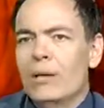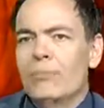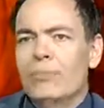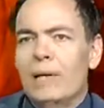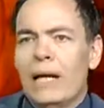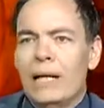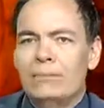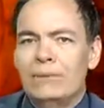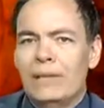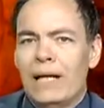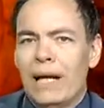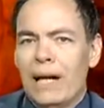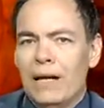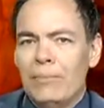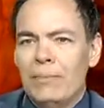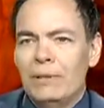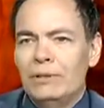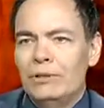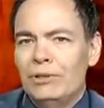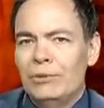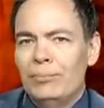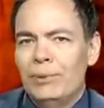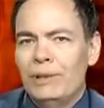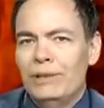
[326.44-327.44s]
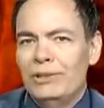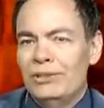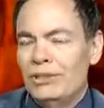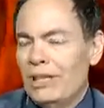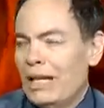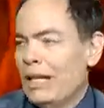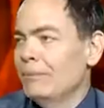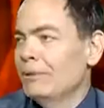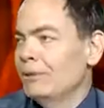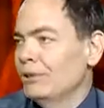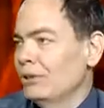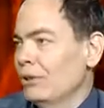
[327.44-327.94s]
Bob Diamond should be
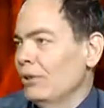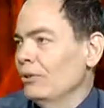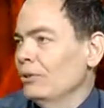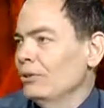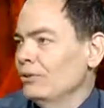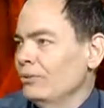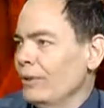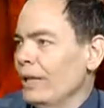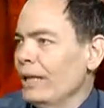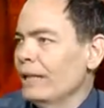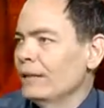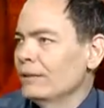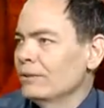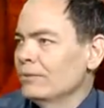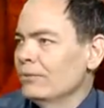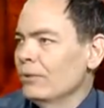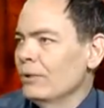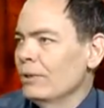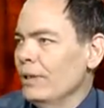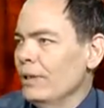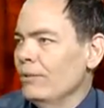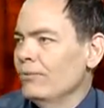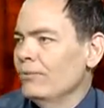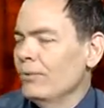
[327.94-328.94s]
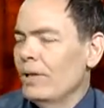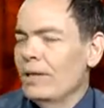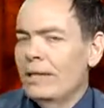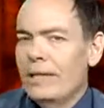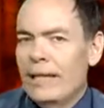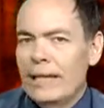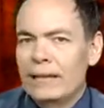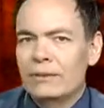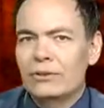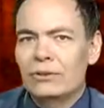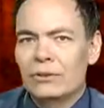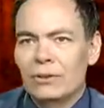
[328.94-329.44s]
ashamed to show his face for the
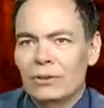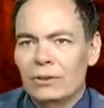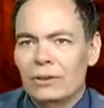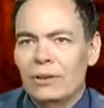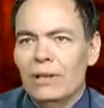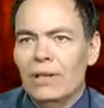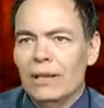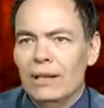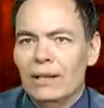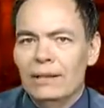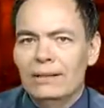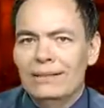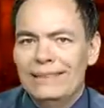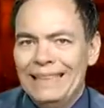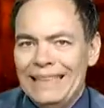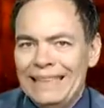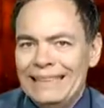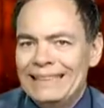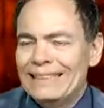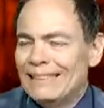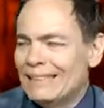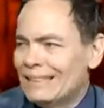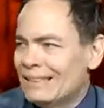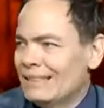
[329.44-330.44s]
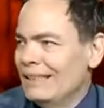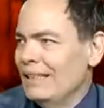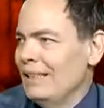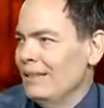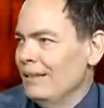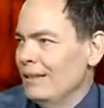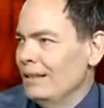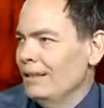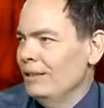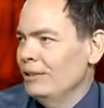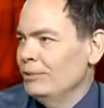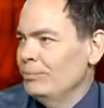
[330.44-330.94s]
financial indecency
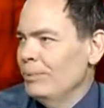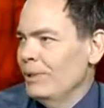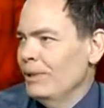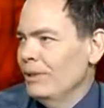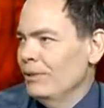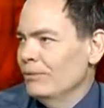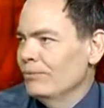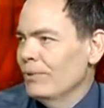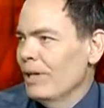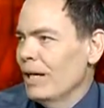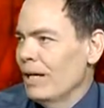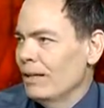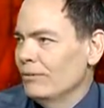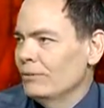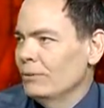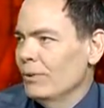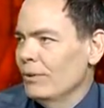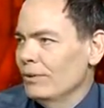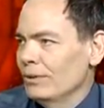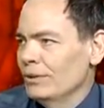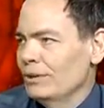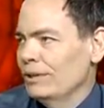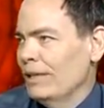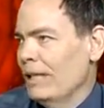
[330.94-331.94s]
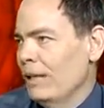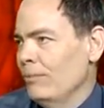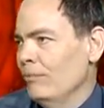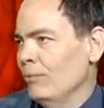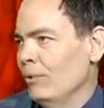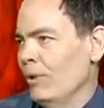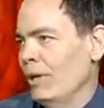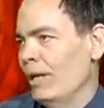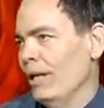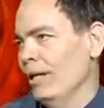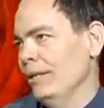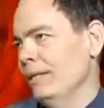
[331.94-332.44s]
that he's been involved with, the same
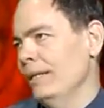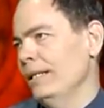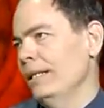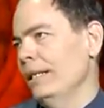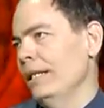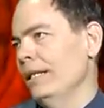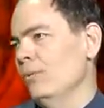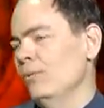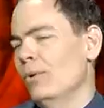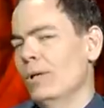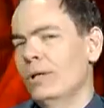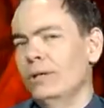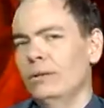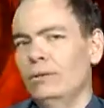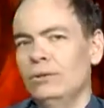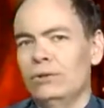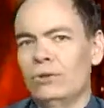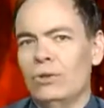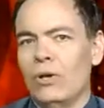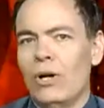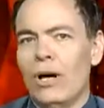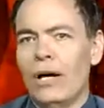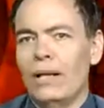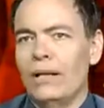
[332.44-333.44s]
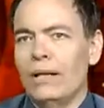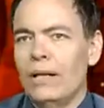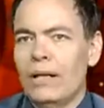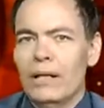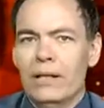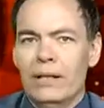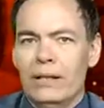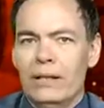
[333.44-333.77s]
way that anyone who's caught,